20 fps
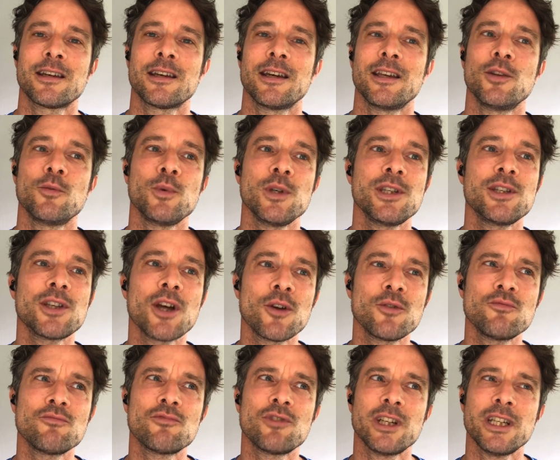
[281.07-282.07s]
And that we
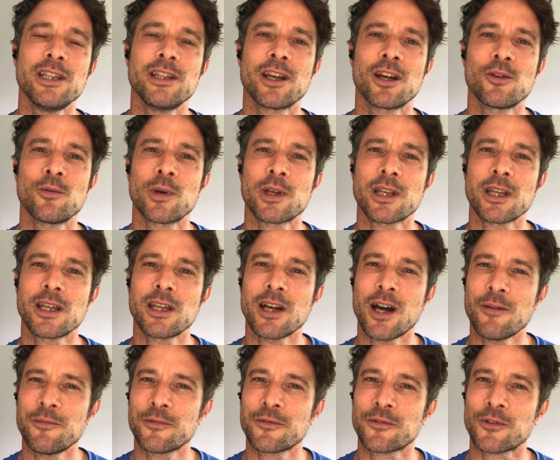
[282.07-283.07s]
don't really know where they
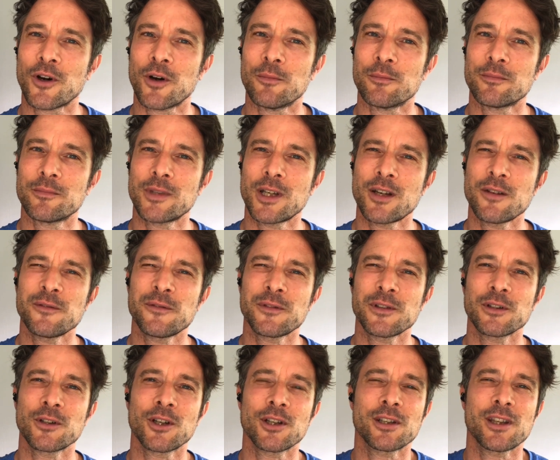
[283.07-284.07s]
come from. They don't
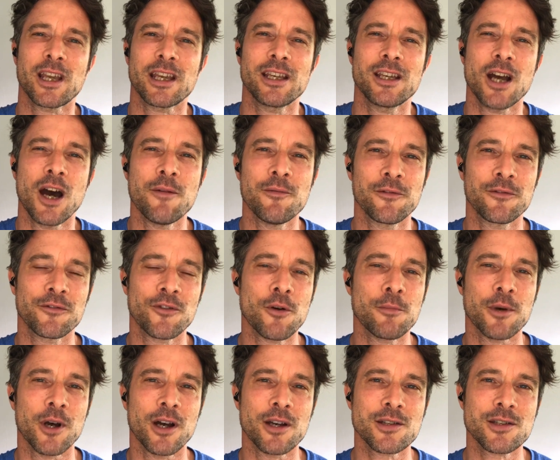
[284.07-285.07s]
feel like they come
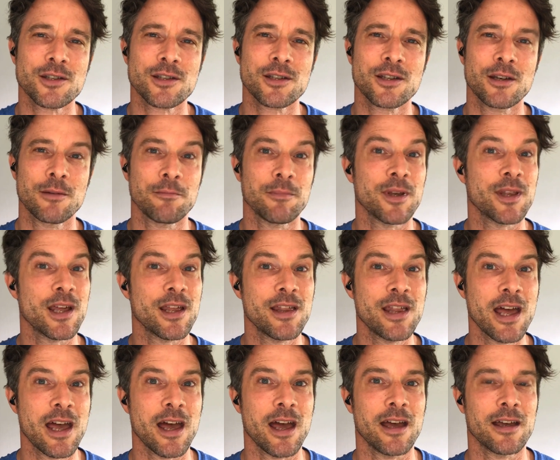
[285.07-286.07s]
from us, but they're
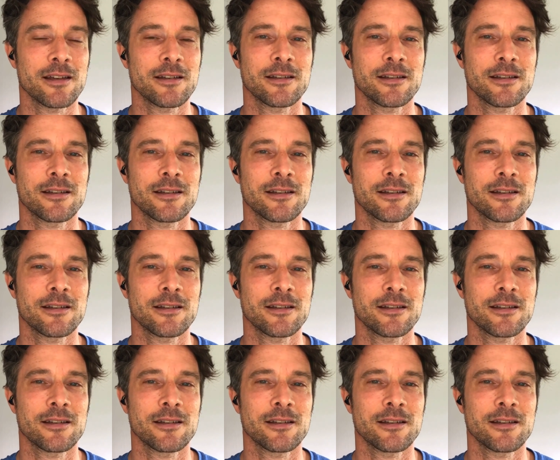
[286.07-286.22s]
there.